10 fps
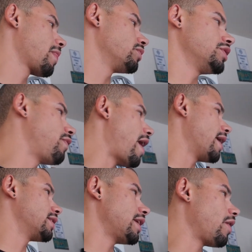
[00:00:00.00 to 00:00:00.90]
which is
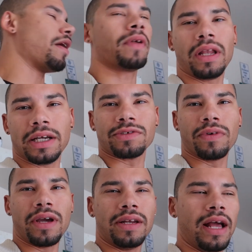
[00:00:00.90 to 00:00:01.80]
fine because I don't have the glass
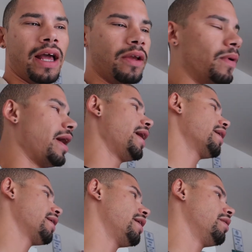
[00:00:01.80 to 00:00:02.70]
for it yet
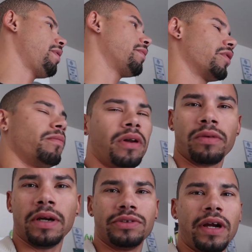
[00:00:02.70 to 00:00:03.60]
anyway, and the people that are
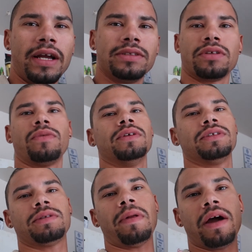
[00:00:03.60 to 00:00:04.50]
building my trans are the
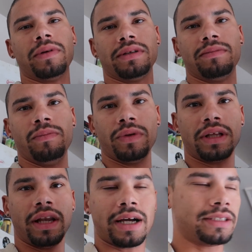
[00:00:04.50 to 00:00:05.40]
ones supplying with
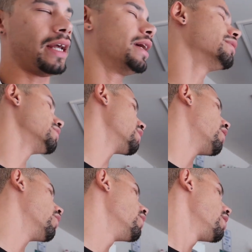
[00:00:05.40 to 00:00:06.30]
the Lexan,
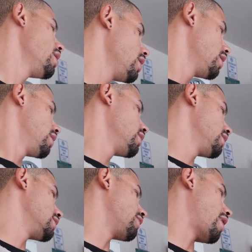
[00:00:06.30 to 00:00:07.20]
so
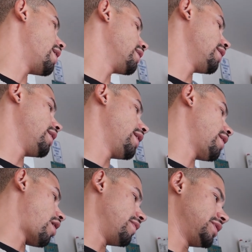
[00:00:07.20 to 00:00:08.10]
it's fine. And then
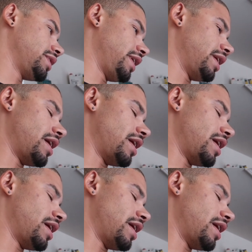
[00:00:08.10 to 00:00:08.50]
obviously